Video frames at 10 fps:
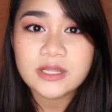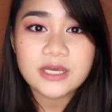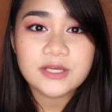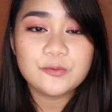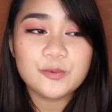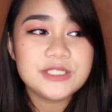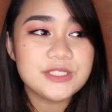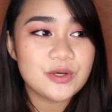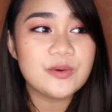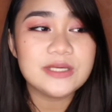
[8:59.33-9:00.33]
it was
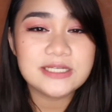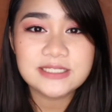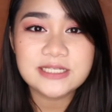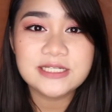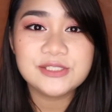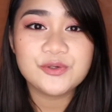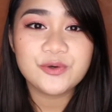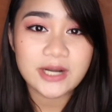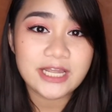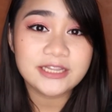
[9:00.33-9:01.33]
so easy to
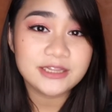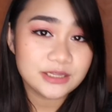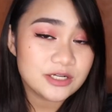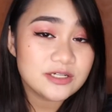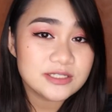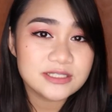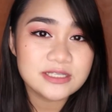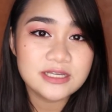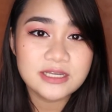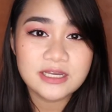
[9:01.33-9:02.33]
create
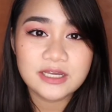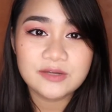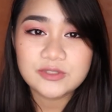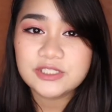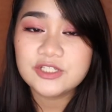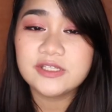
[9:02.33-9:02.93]
looks. It was